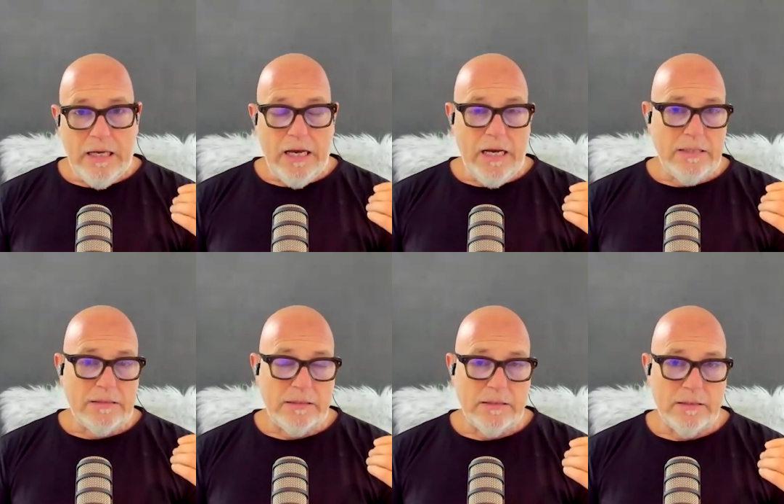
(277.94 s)
And
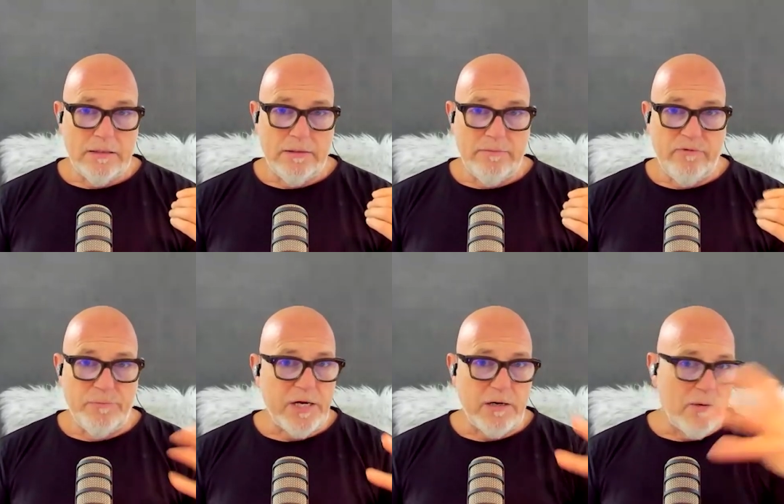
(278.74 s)
from
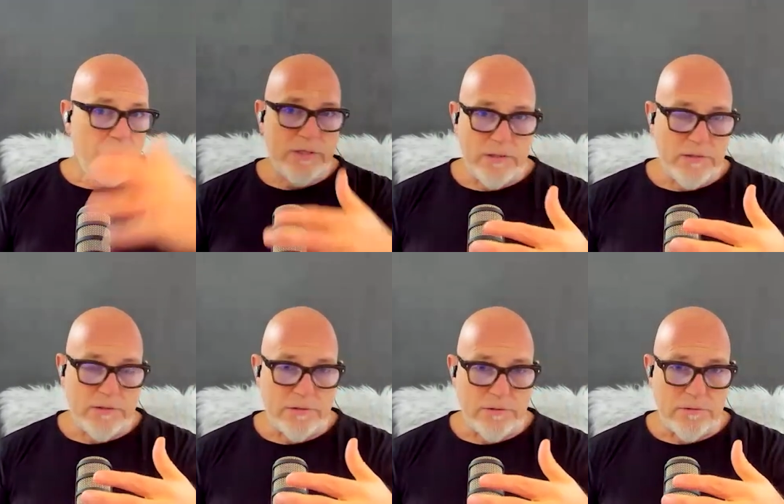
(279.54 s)
there, I went
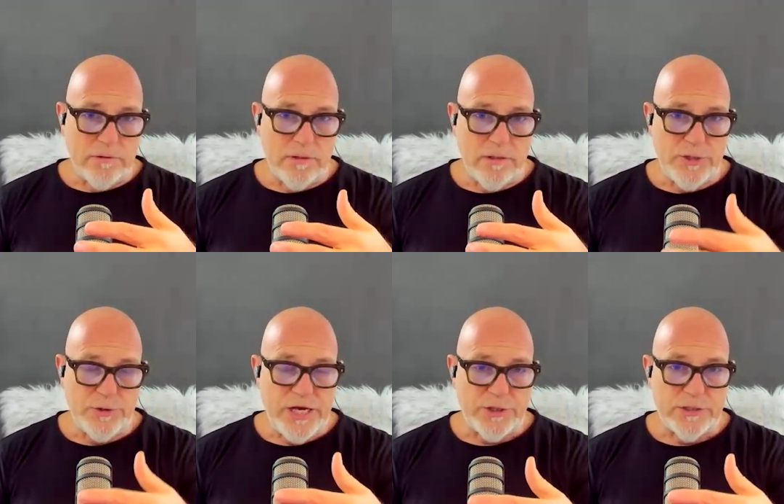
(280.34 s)
into
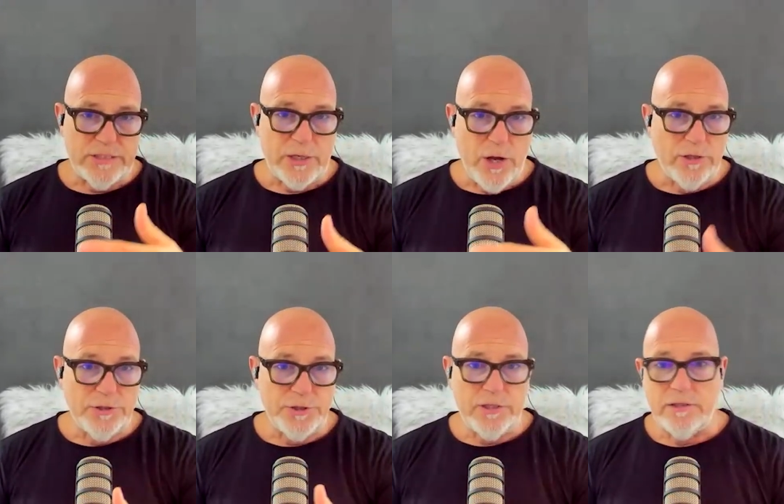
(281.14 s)
education
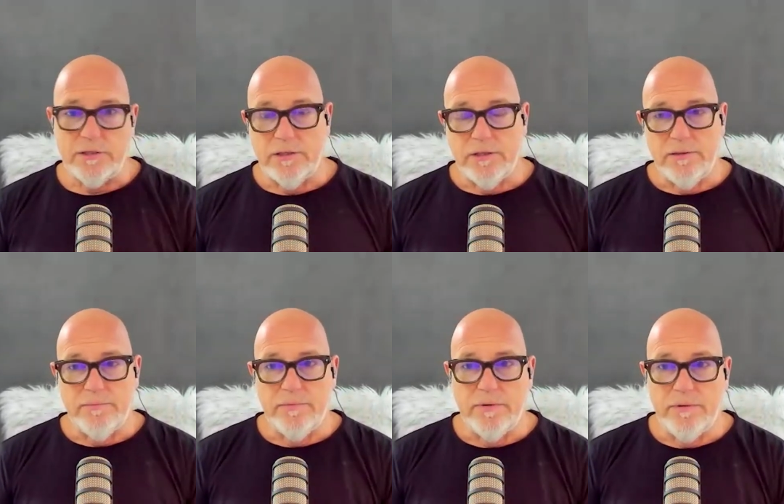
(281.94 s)
technology
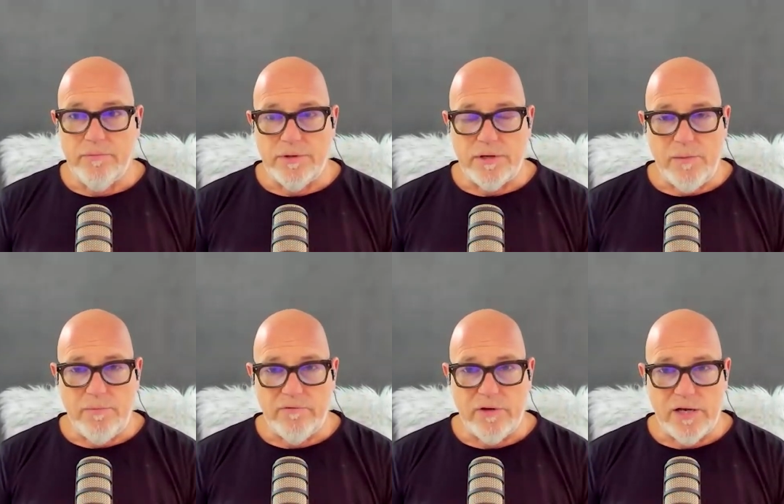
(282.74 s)
with a couple
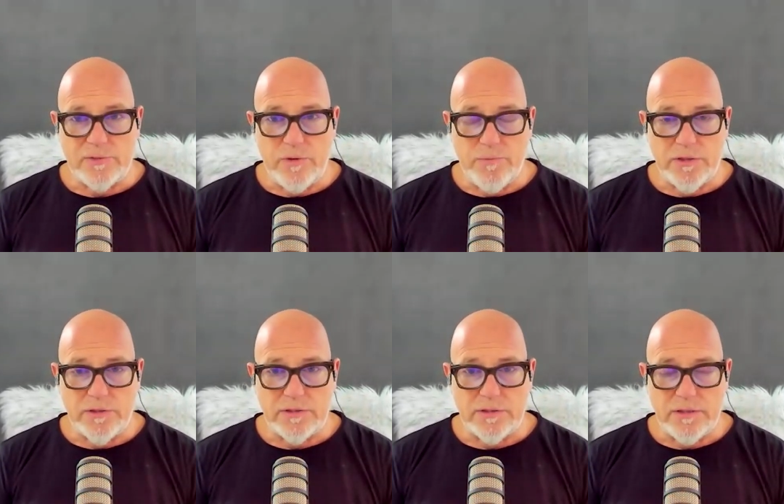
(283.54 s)
of guys. We
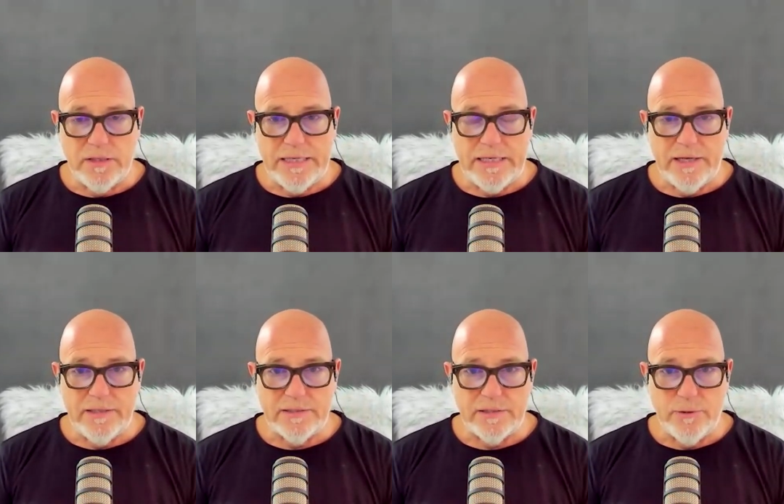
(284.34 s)
built in the late
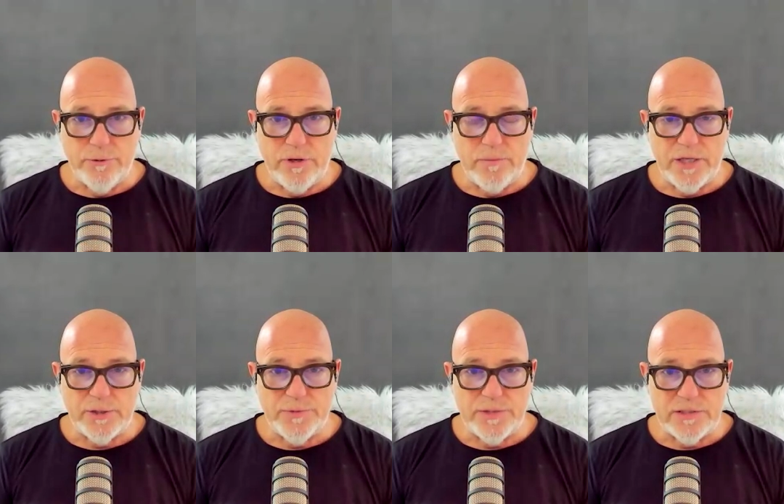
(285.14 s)
90s a learning
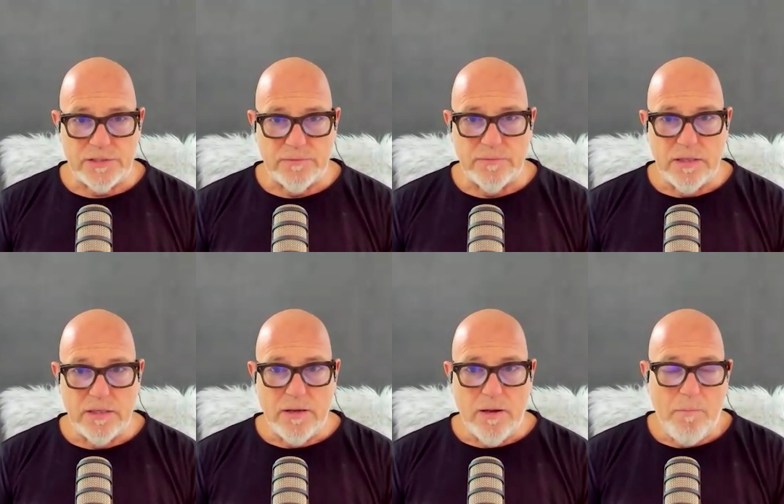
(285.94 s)
management system.
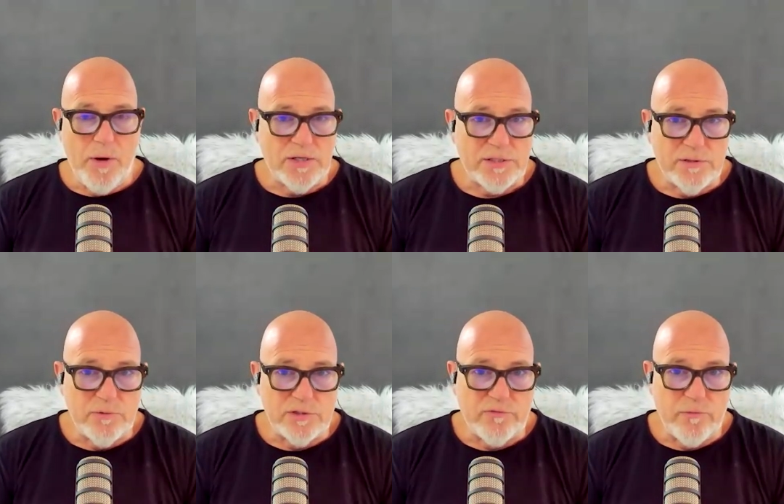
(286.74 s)
Boston
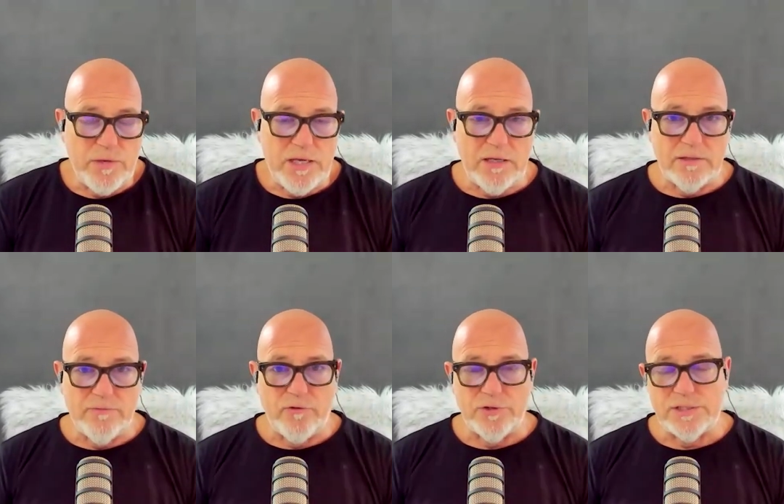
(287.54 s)
was, for me, the
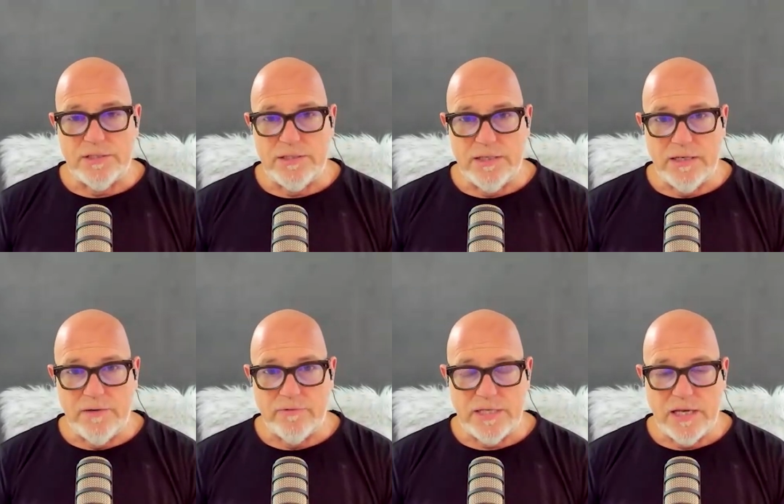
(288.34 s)
first city that I
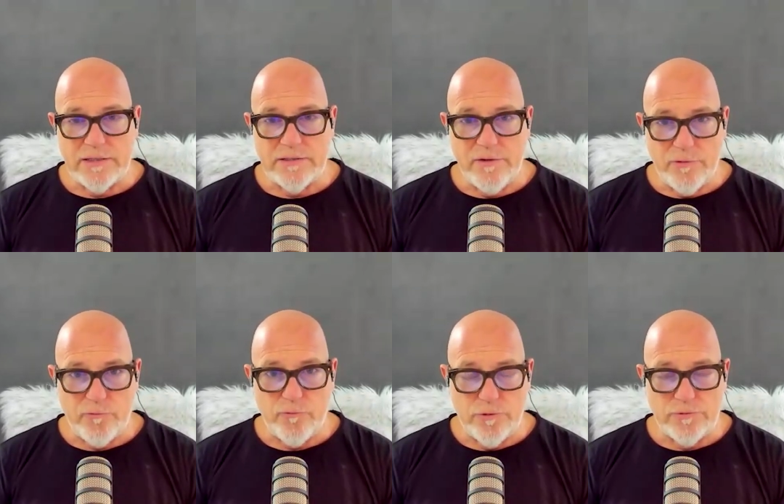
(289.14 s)
resided in
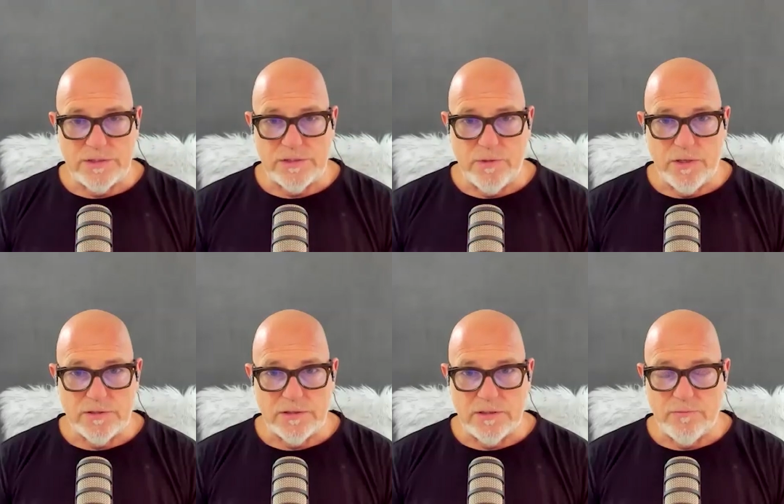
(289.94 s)
through the Ritz in
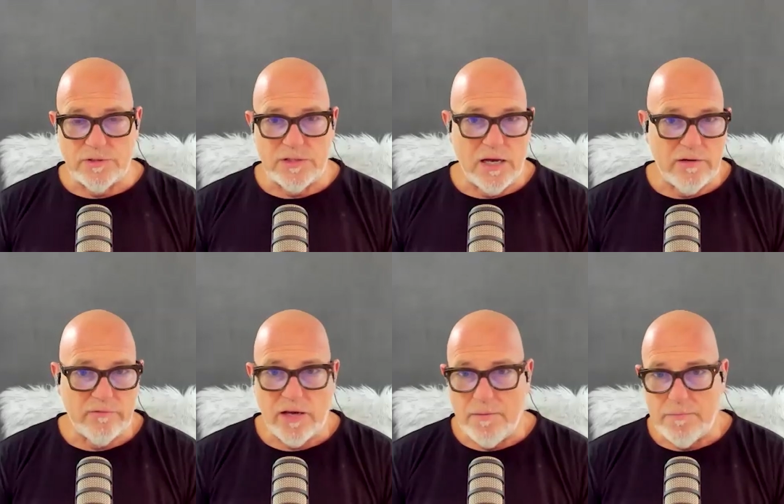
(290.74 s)
Boston. It was kind of the
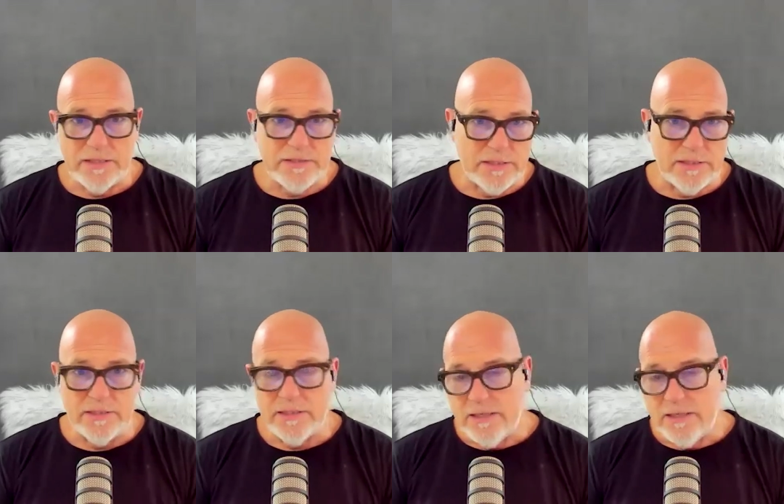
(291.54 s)
comeback city.